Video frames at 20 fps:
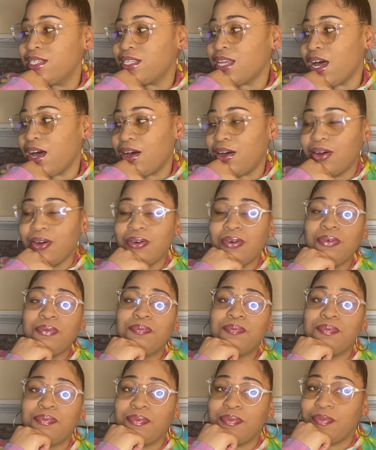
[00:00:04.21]

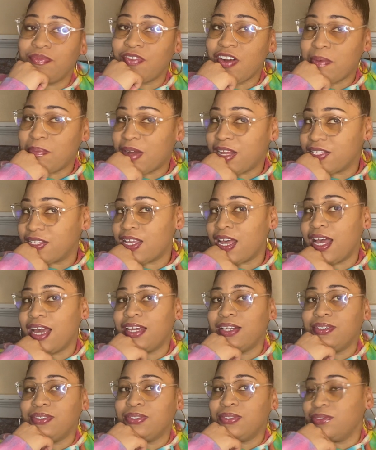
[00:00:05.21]
So, from my
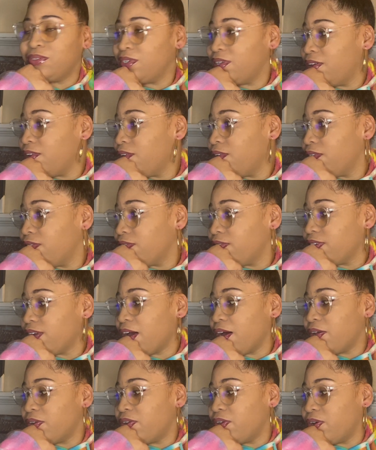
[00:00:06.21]
title,
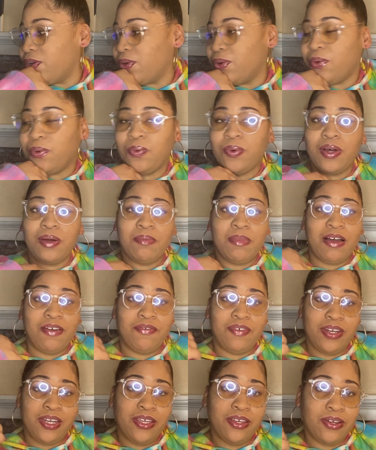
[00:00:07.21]
y'all know what my
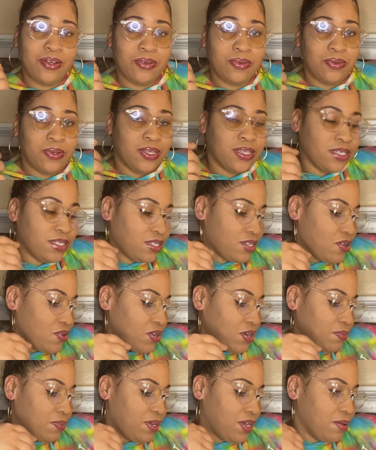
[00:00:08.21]
video is
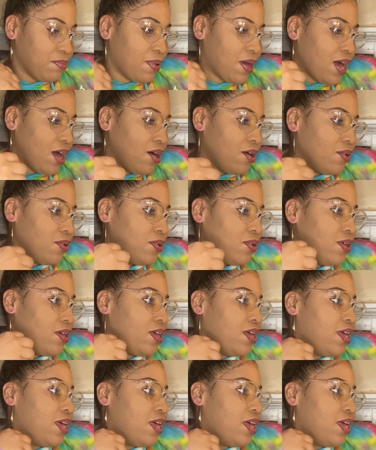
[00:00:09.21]
going to be about.